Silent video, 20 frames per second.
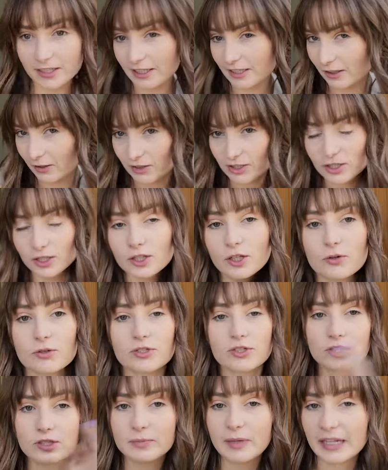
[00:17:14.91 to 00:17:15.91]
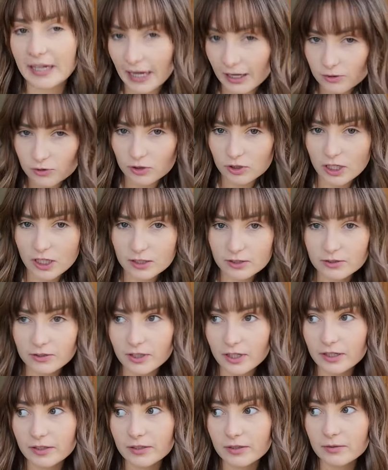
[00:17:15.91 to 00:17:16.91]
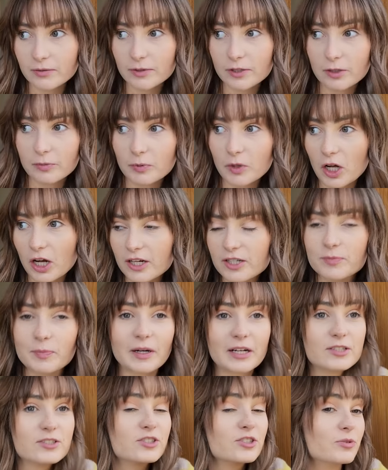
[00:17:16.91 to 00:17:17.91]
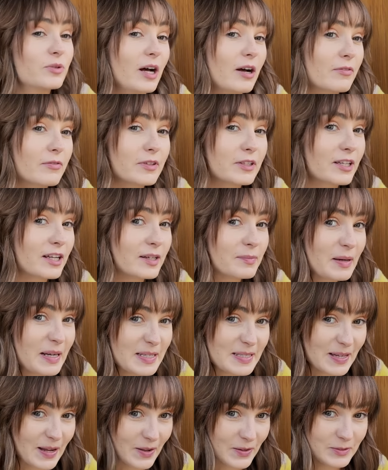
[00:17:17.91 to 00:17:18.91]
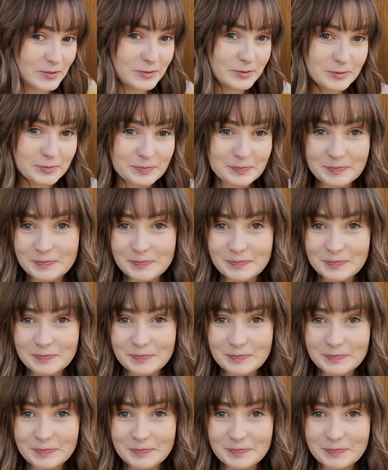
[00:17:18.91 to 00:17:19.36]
I know it's closer to my natural color than the blonde, but I do not feel like myself.